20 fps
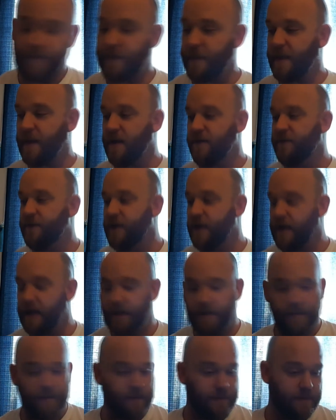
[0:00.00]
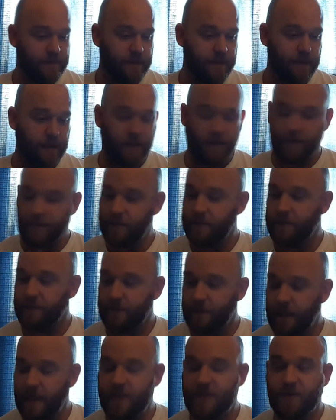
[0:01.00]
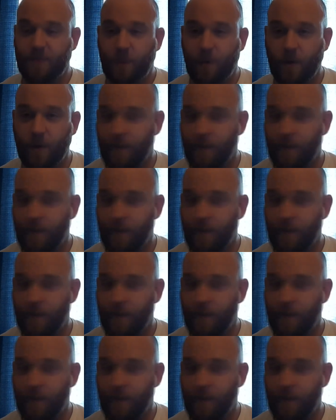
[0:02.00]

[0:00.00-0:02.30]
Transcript: I've got, you know, I support